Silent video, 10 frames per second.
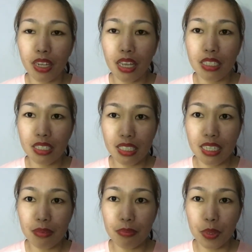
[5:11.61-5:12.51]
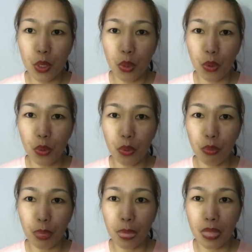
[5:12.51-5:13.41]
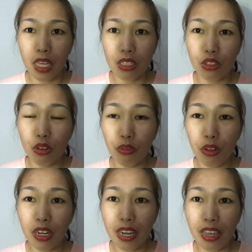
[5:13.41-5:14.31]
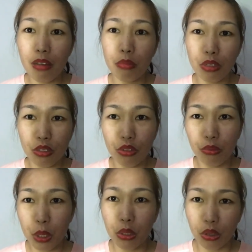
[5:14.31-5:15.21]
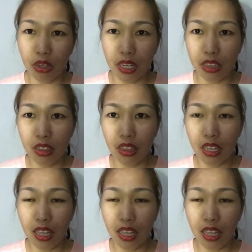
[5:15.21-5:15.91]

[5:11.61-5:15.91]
I sleep. So far I have good reviews on it,